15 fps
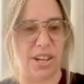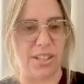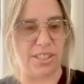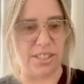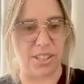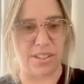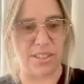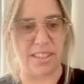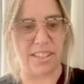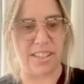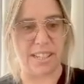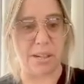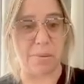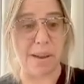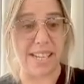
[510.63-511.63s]
so
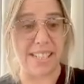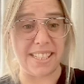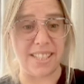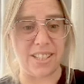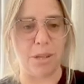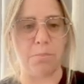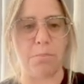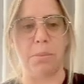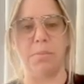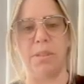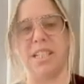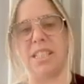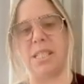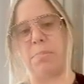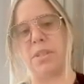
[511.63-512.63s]
they're amazing
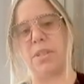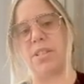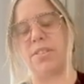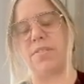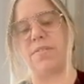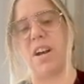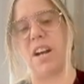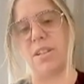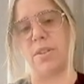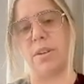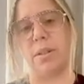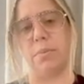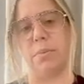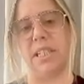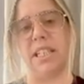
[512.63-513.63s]
complements because
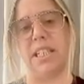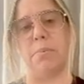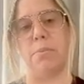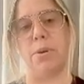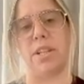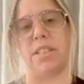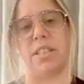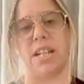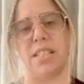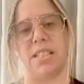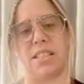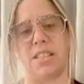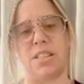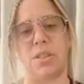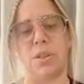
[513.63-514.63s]
Filecoin really
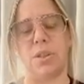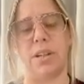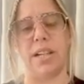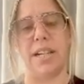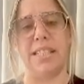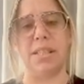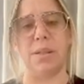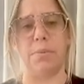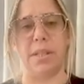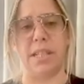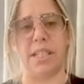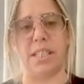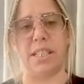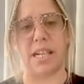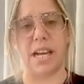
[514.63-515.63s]
commoditizes storage,
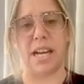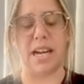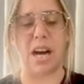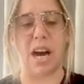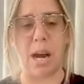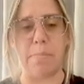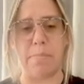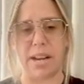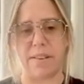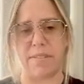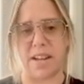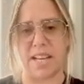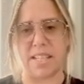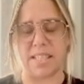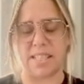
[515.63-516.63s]
which
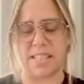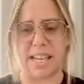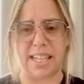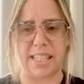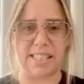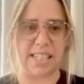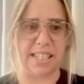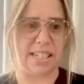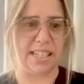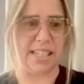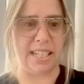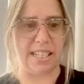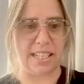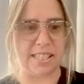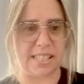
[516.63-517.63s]
IPFS needs in
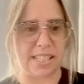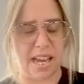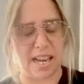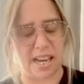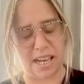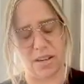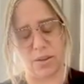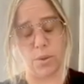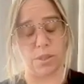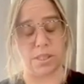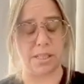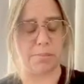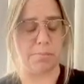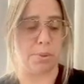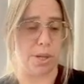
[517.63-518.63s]
its
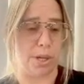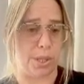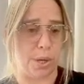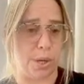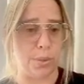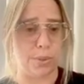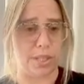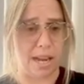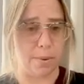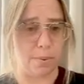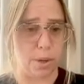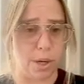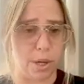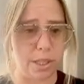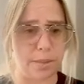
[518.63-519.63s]
awesome protocol
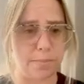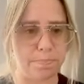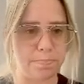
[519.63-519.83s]
network.